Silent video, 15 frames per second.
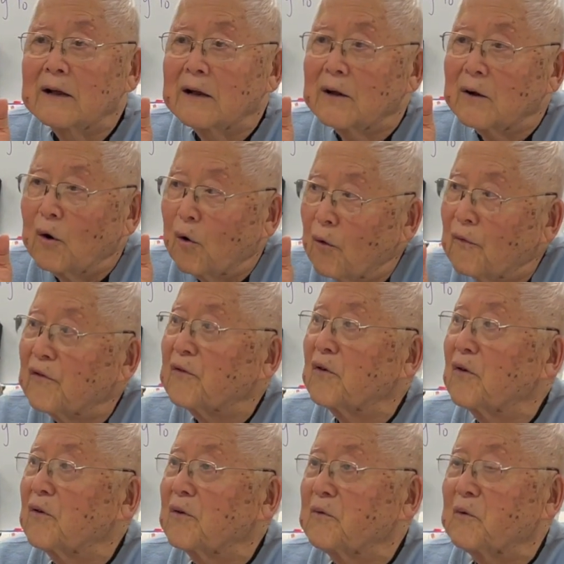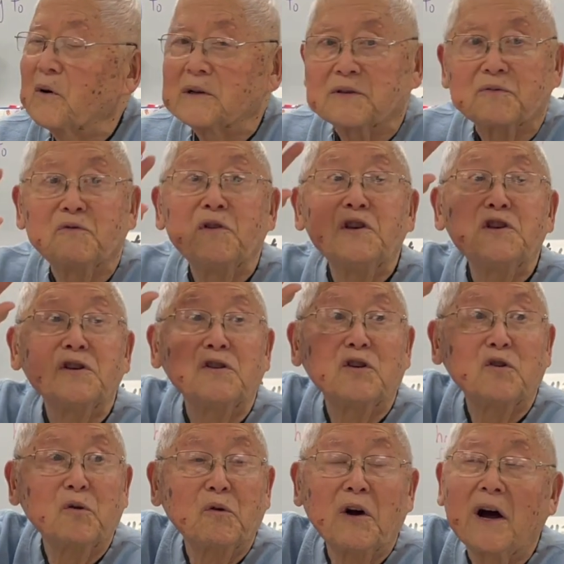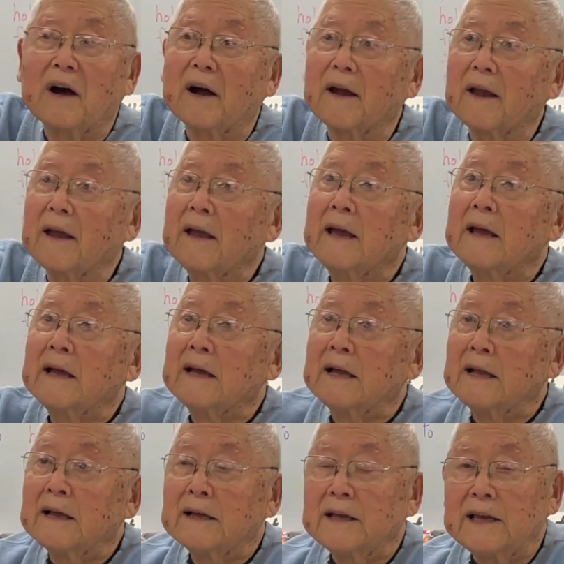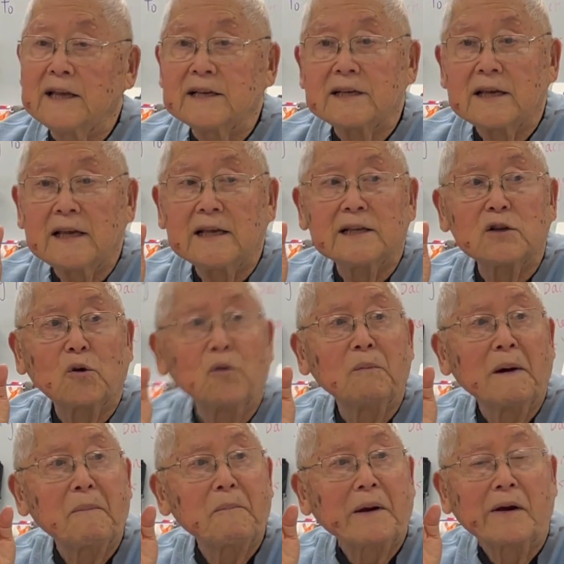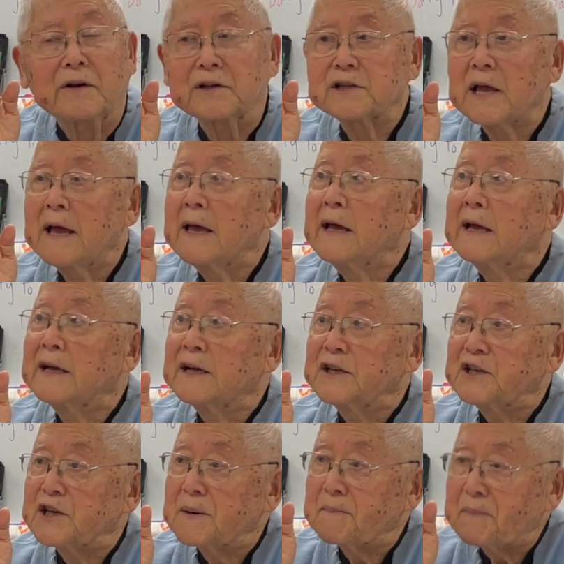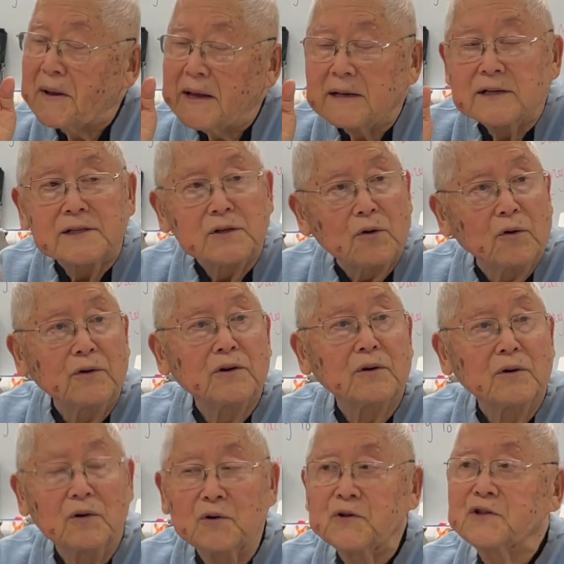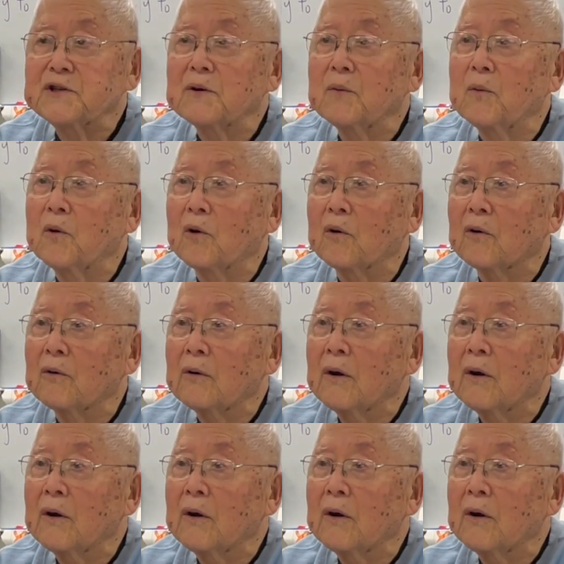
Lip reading: was reaching too high. He told my parents, Japan is going to lose the war.